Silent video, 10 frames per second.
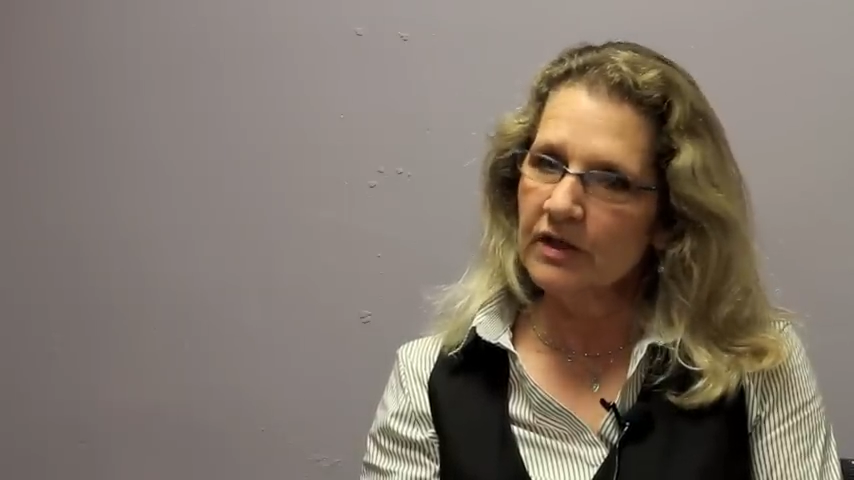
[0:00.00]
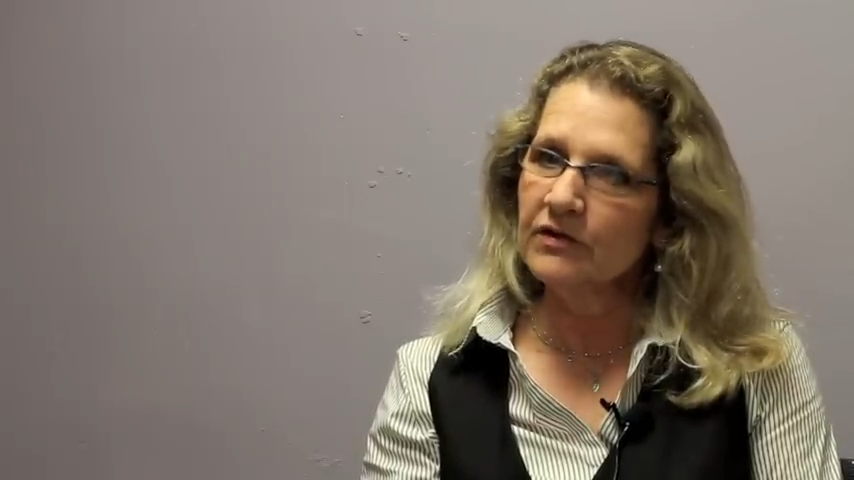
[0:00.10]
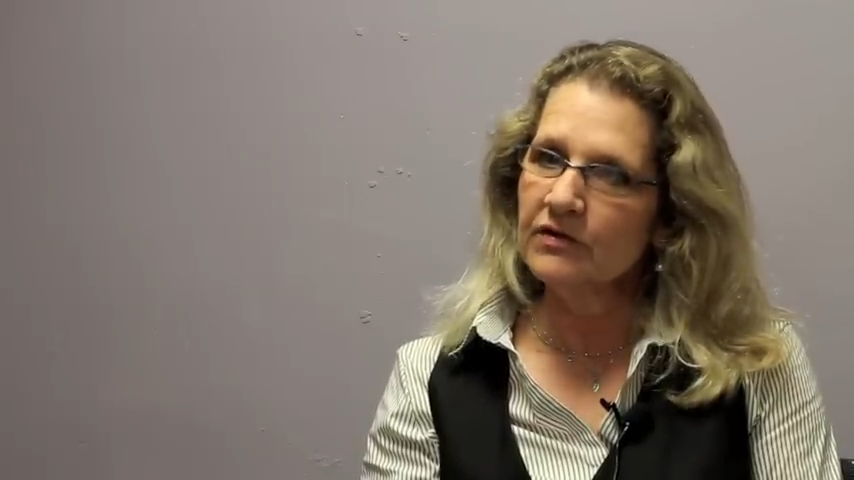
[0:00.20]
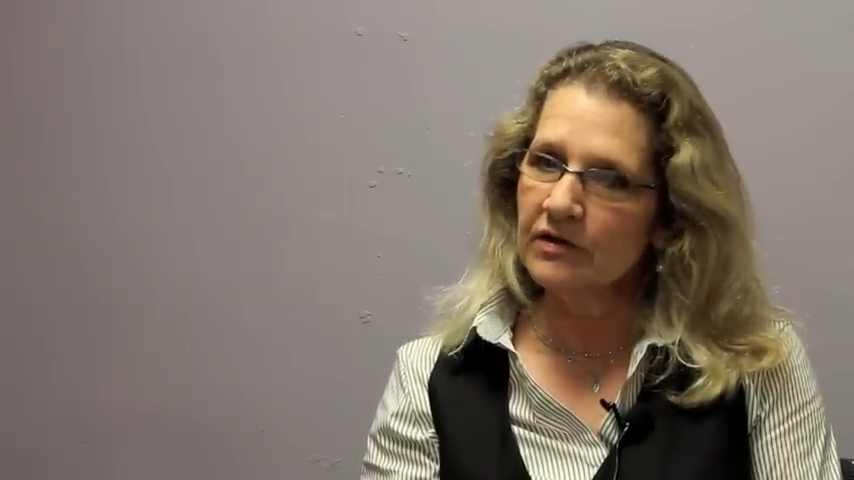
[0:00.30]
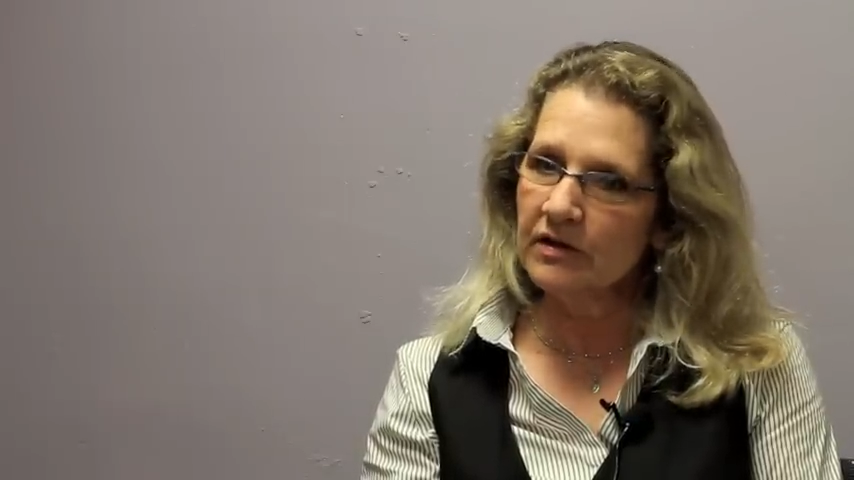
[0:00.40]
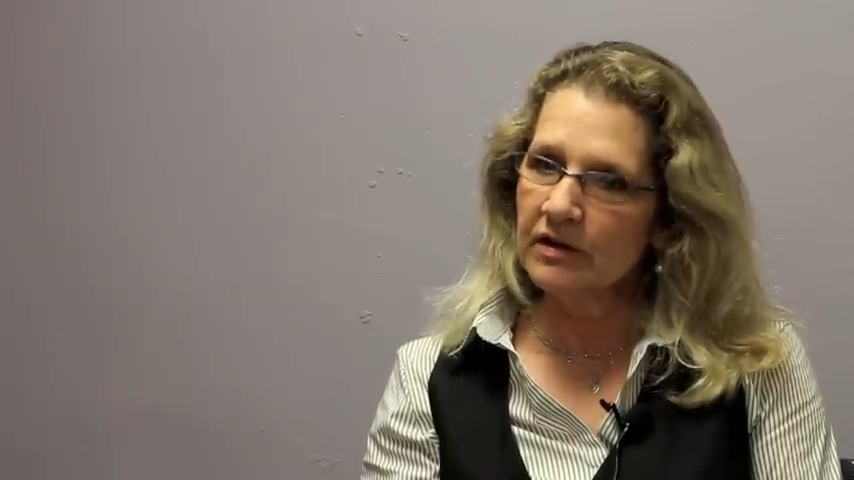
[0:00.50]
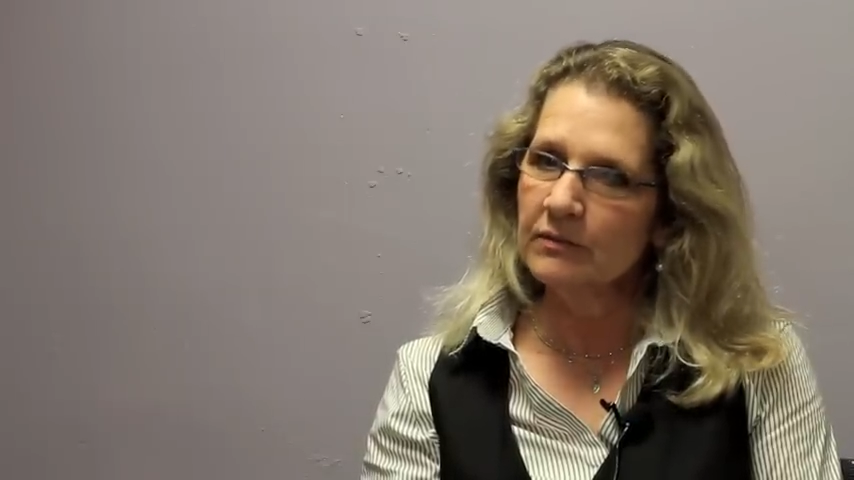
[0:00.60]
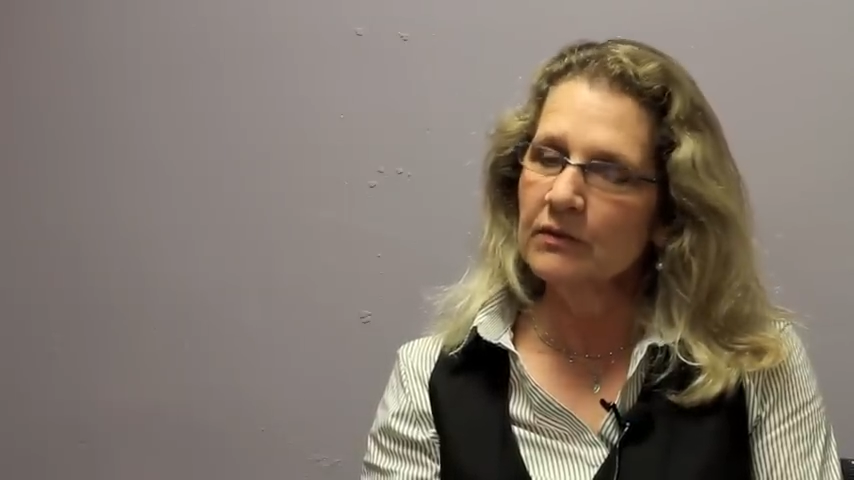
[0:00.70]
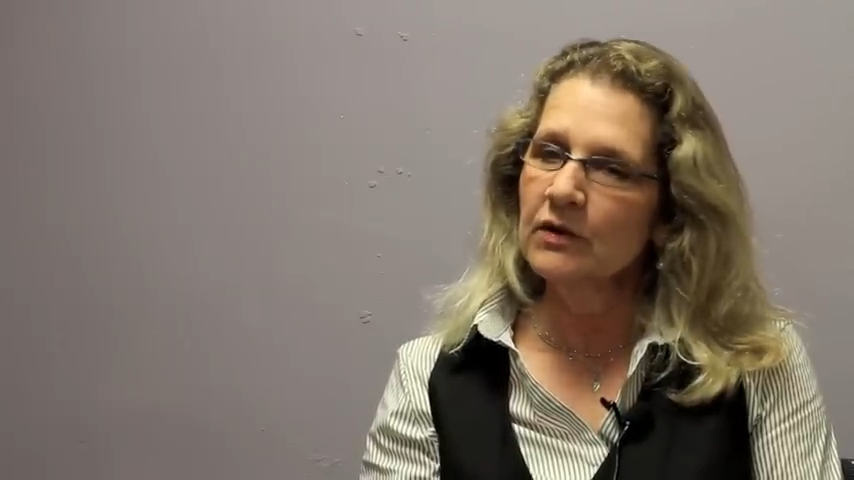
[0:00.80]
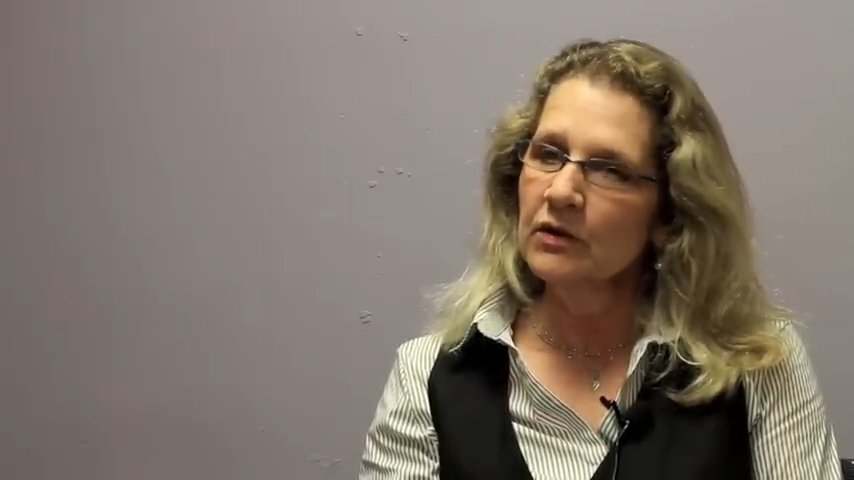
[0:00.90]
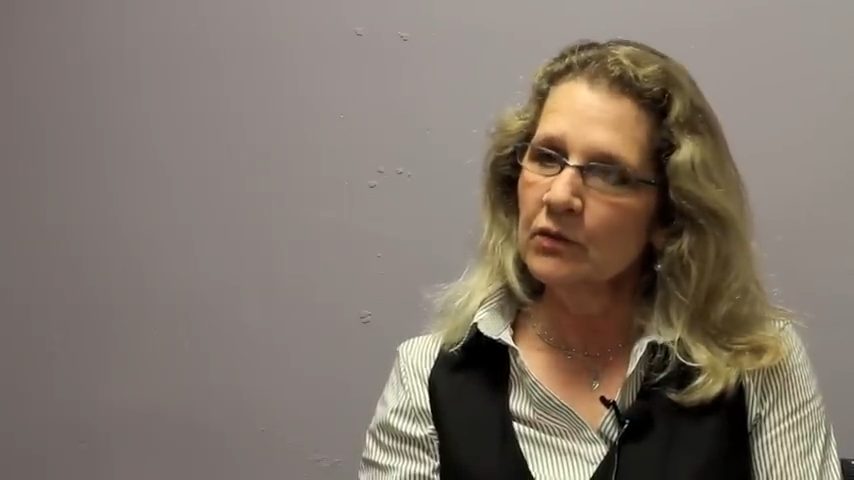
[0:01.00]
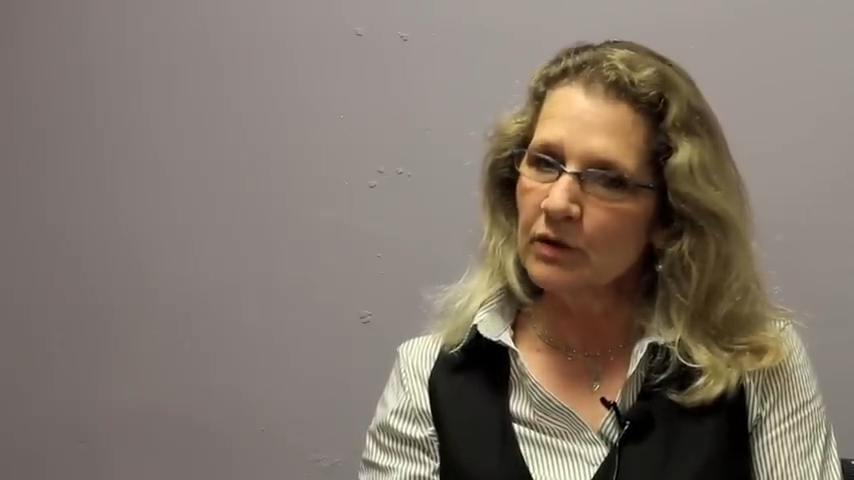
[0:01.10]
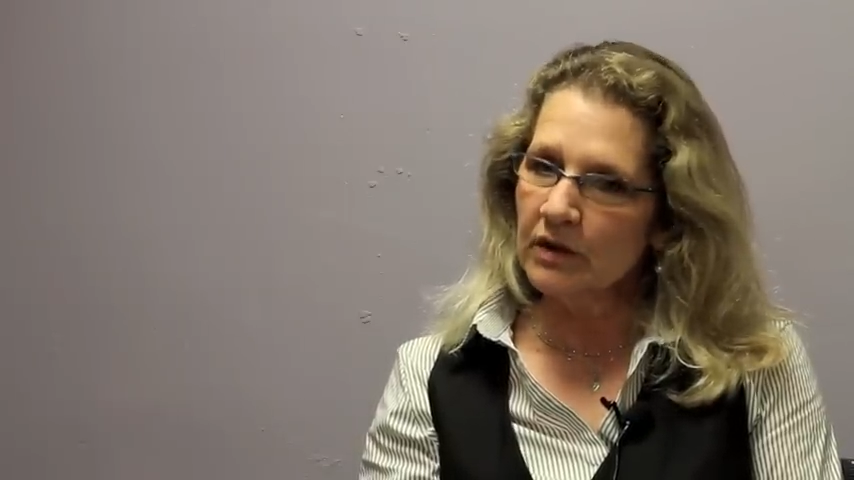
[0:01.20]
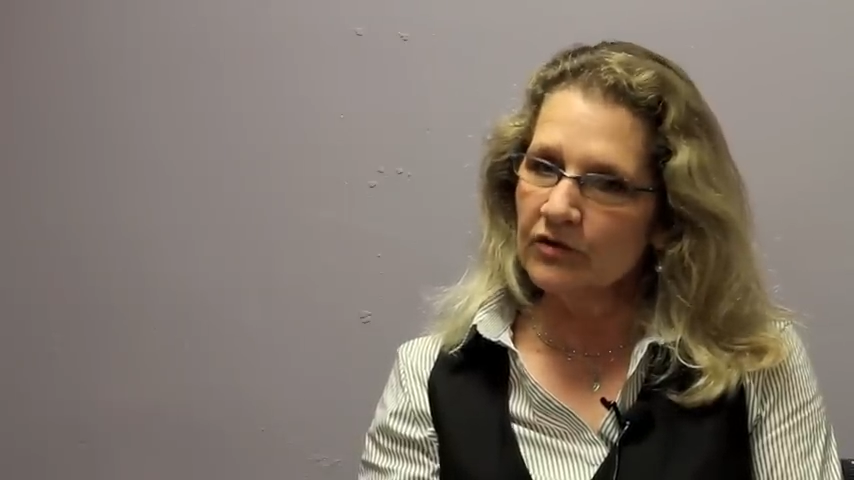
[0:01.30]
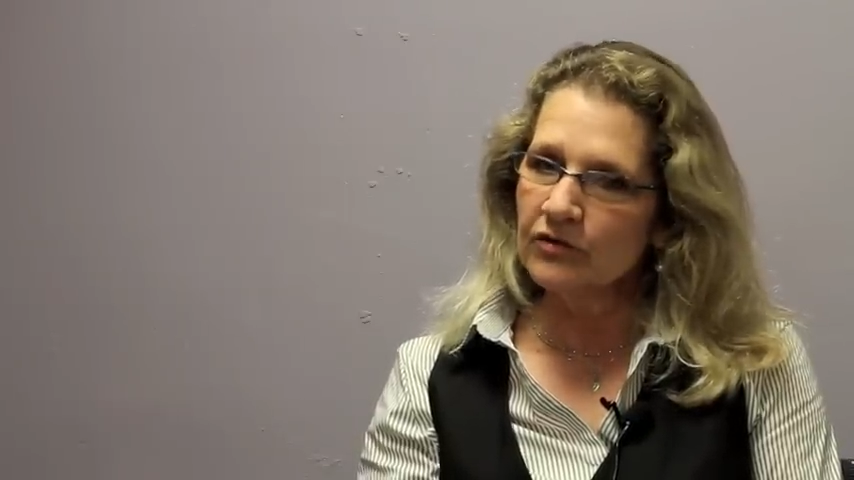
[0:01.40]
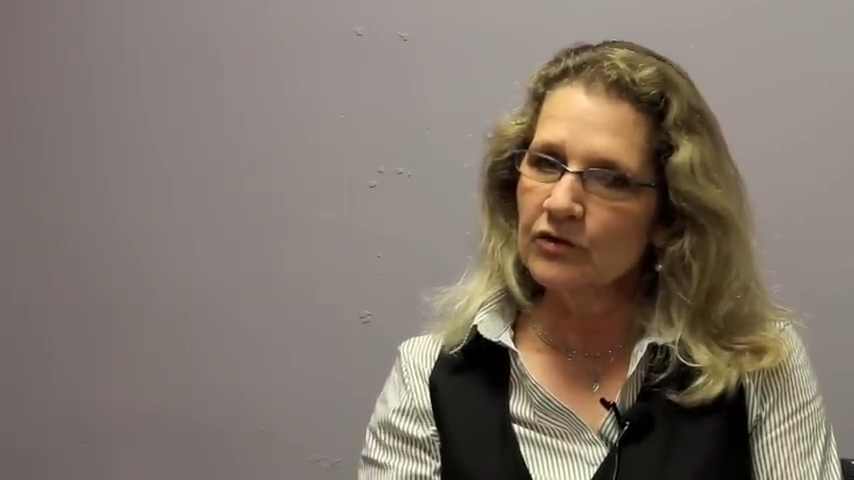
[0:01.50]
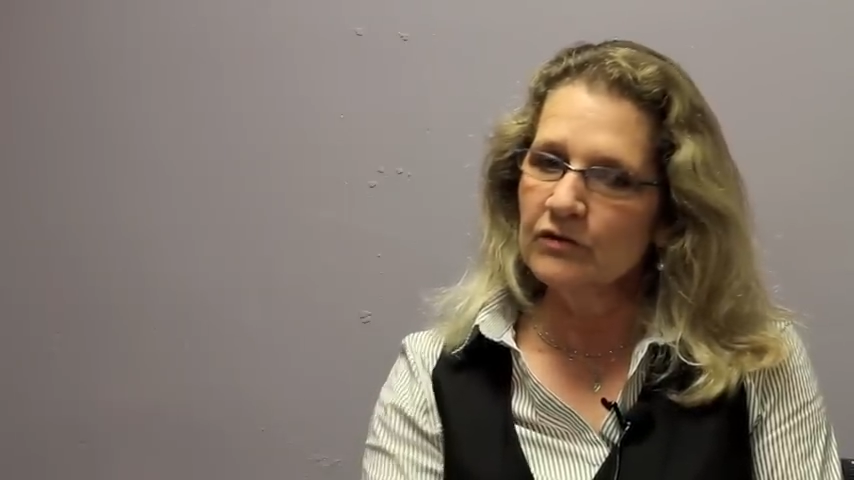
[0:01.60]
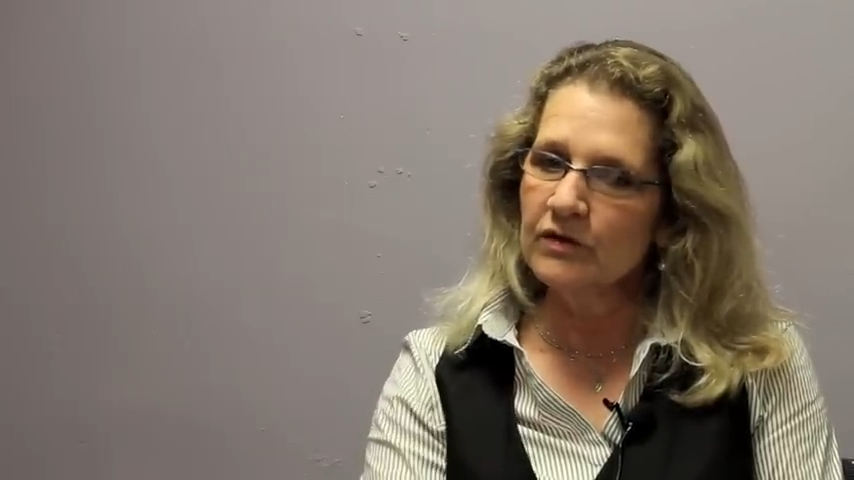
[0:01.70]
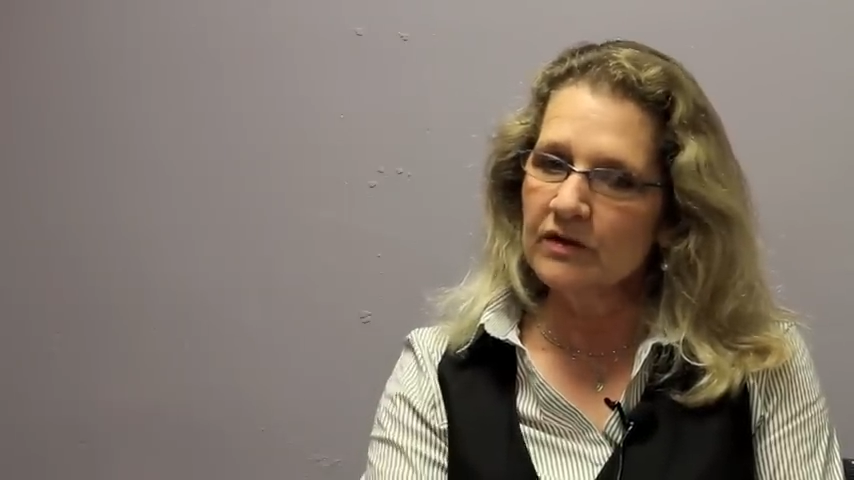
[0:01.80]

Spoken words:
at the time when I served